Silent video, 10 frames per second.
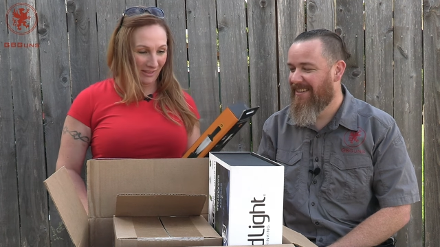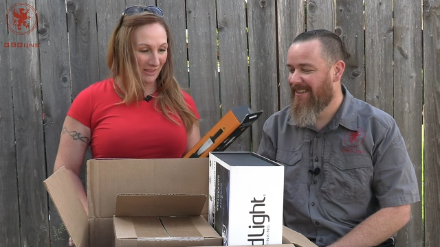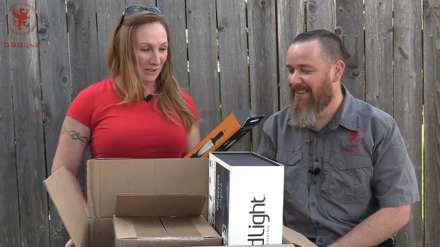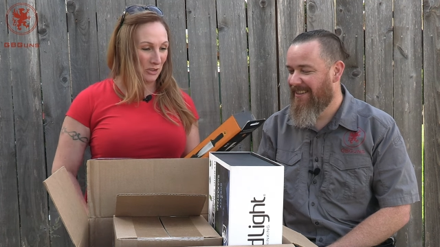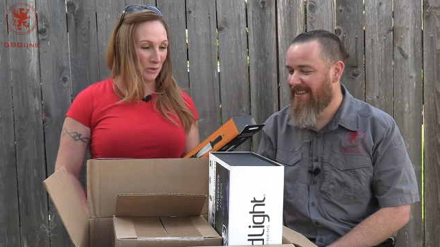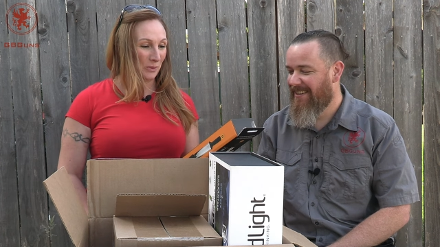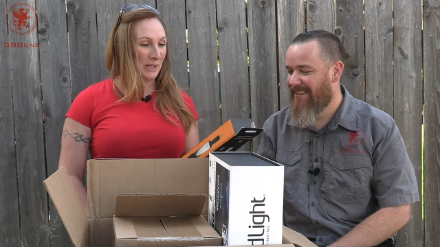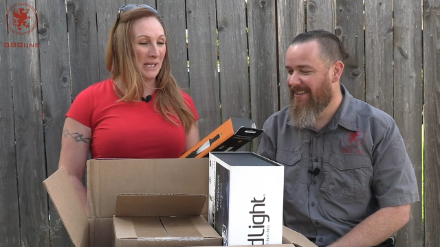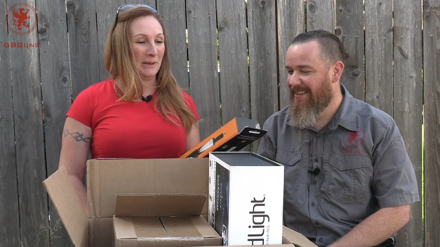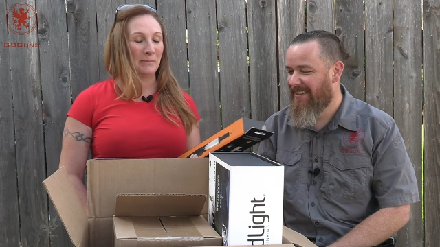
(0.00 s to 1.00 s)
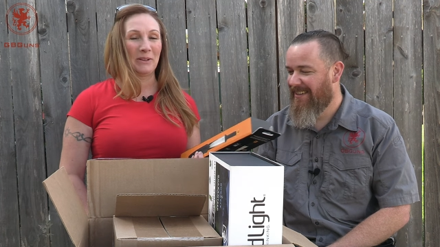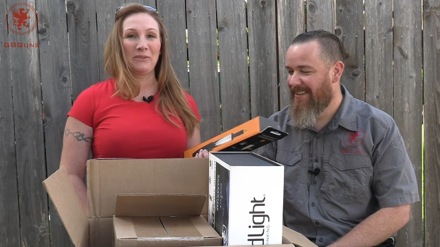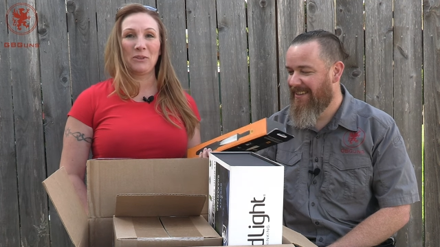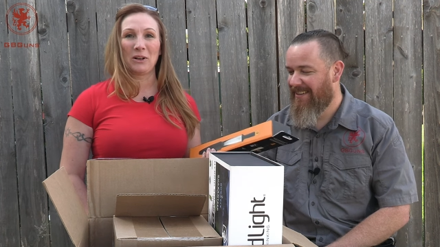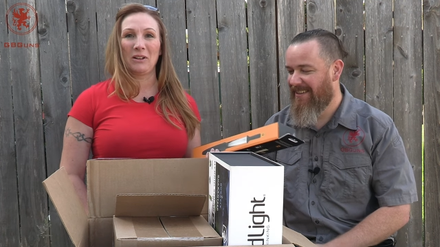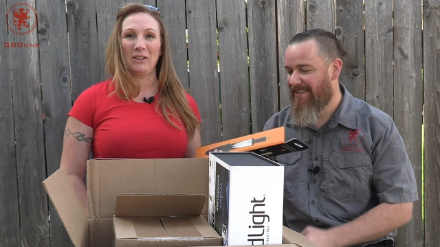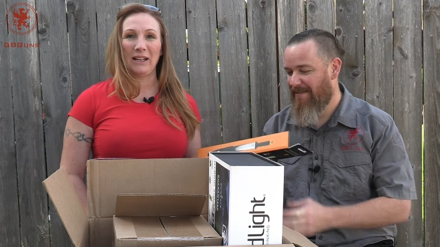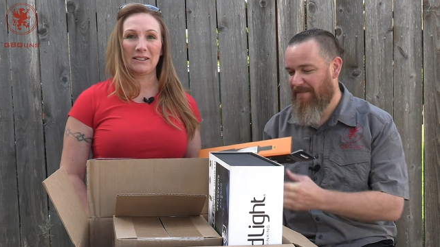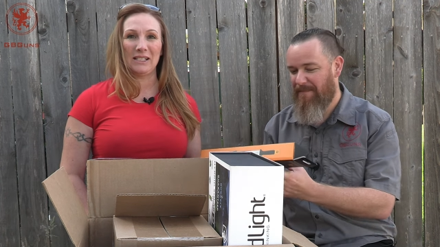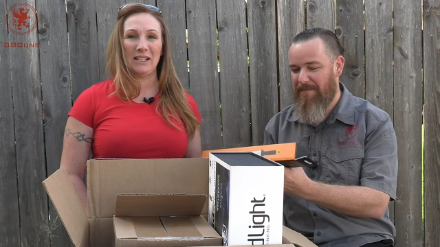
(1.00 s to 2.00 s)
Speaker 1: the dream for
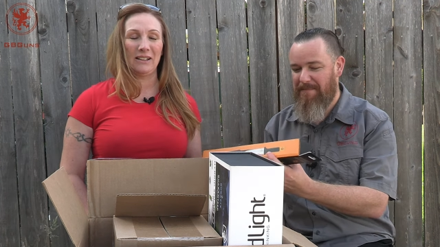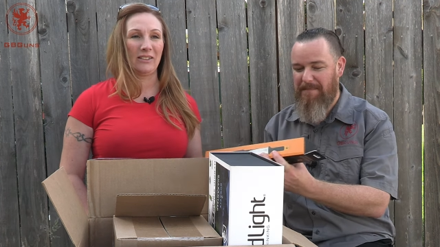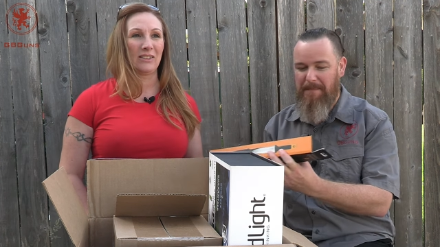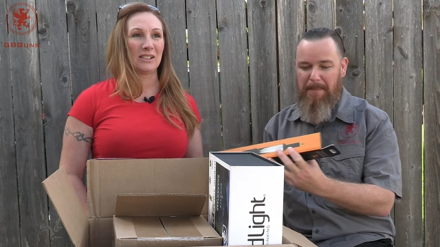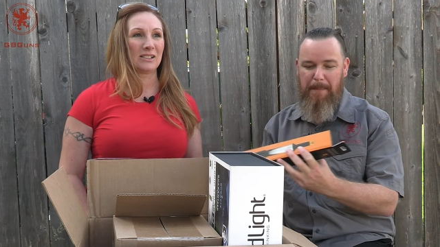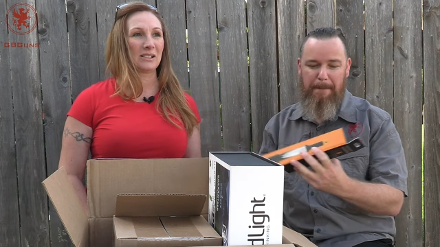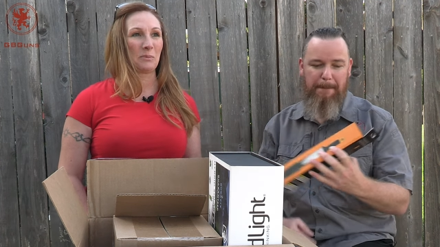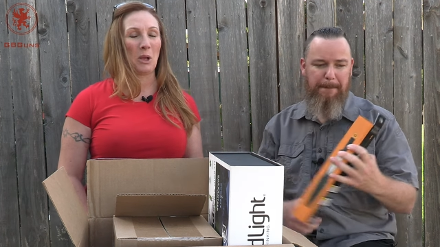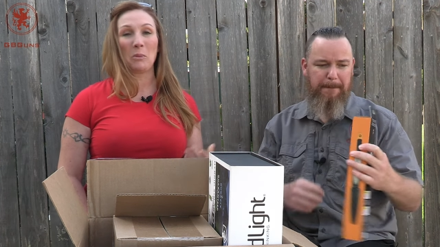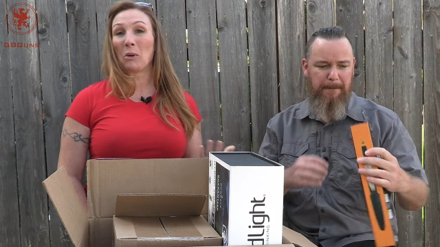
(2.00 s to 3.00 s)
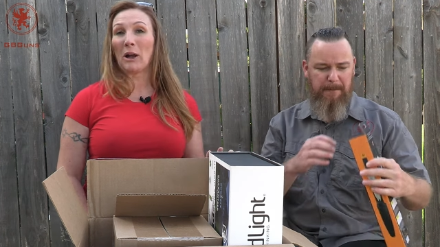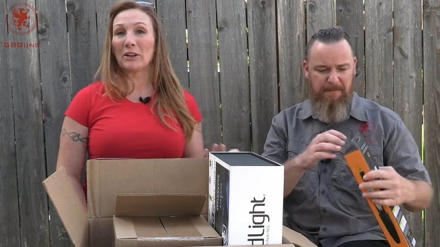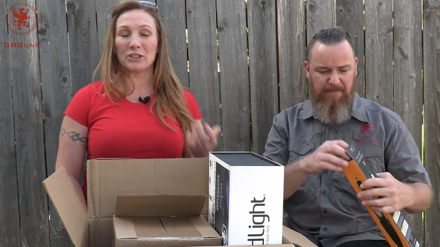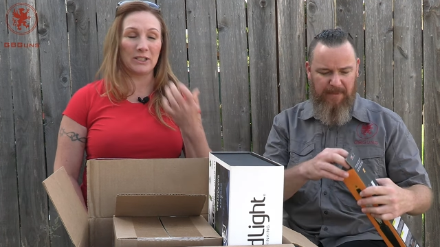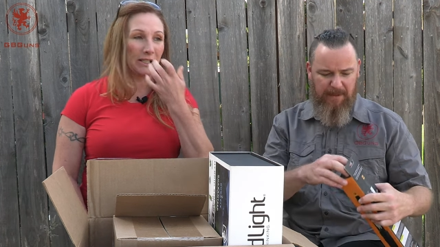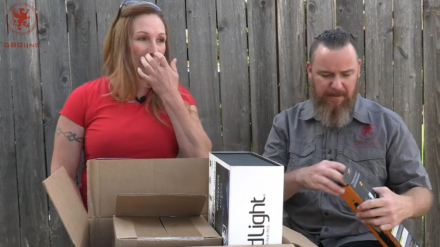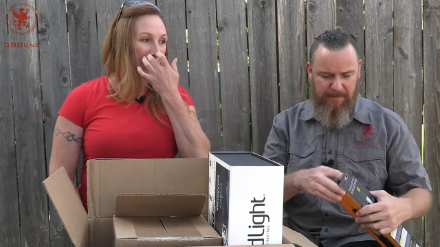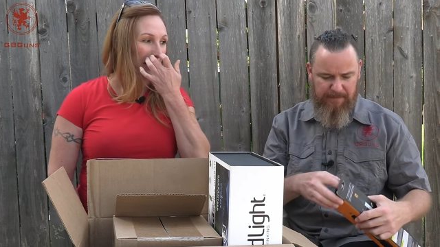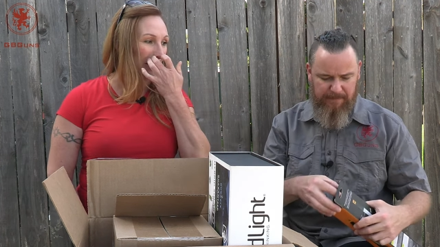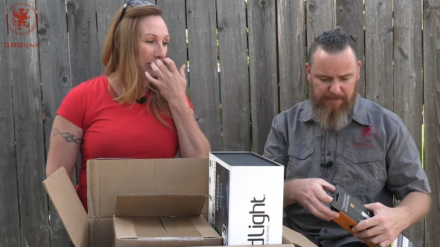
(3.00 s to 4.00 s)
collecting the small brush
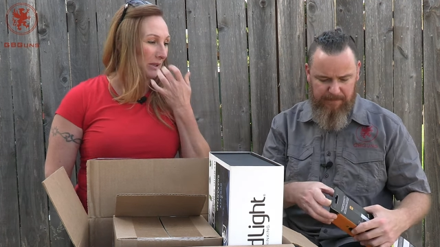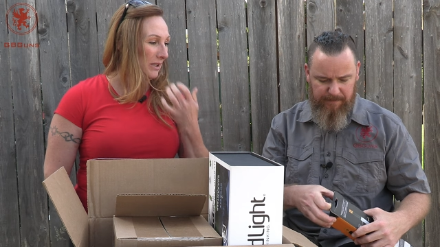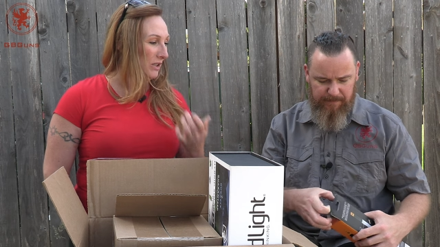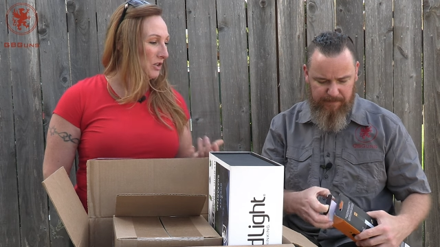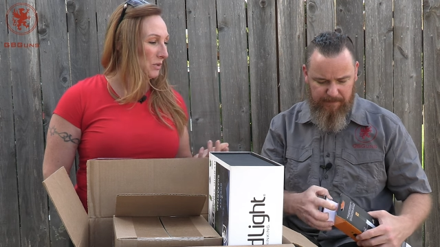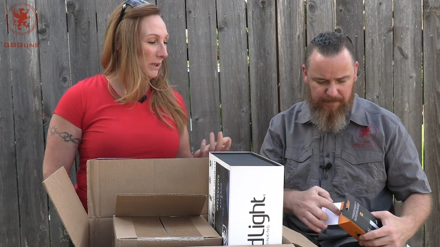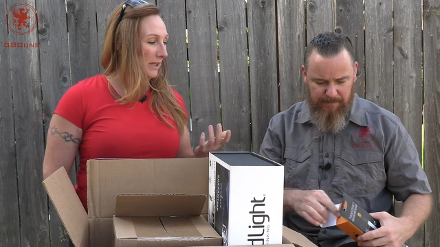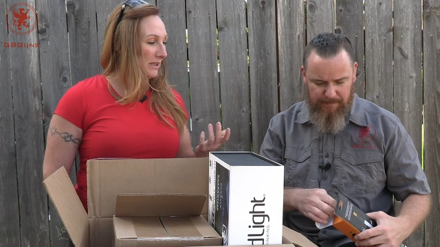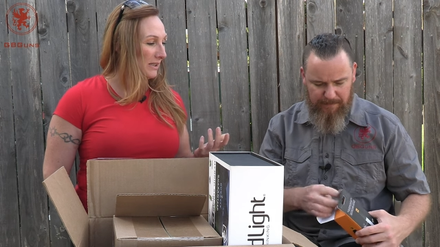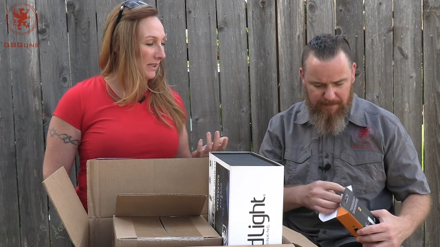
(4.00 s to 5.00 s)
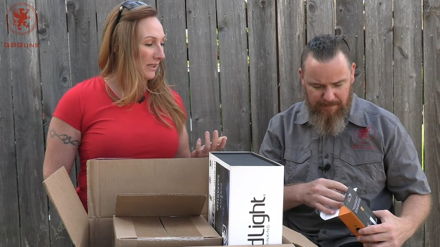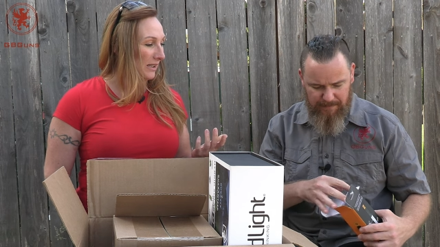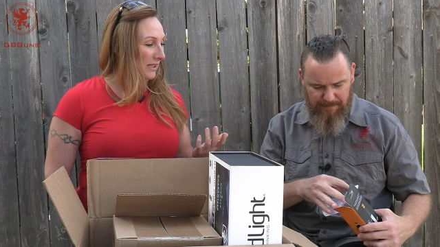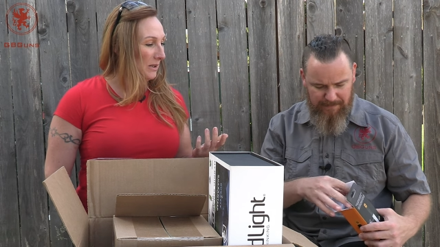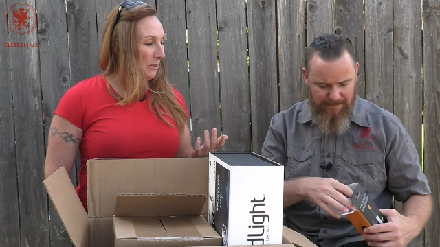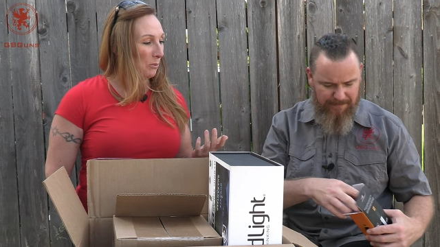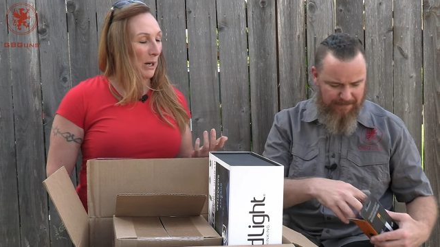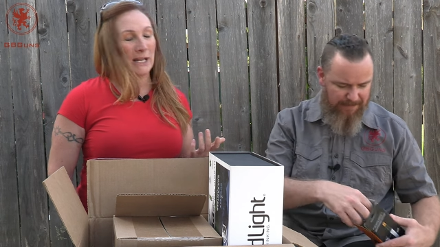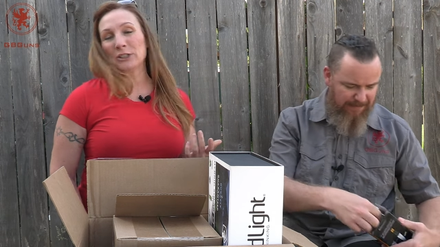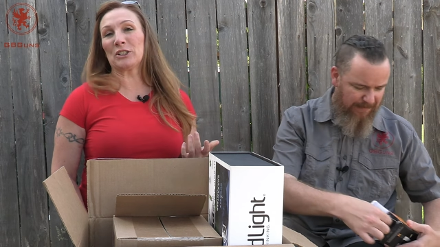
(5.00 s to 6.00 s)
um, twigs and
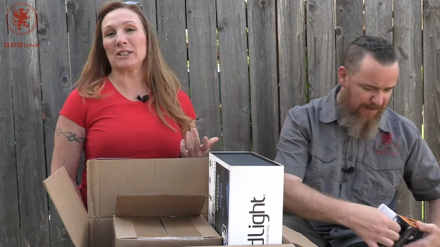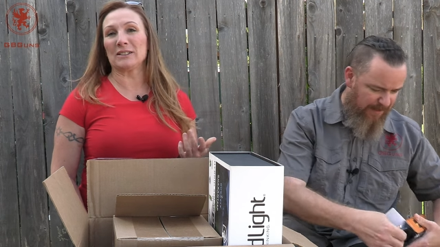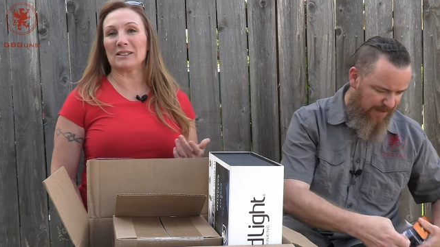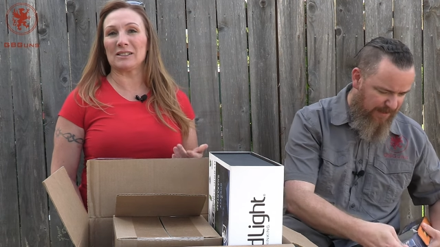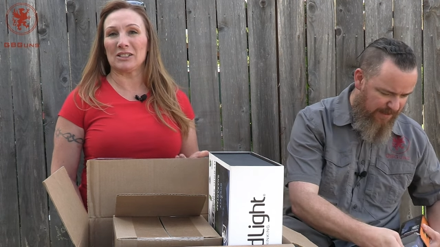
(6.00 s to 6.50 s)
branches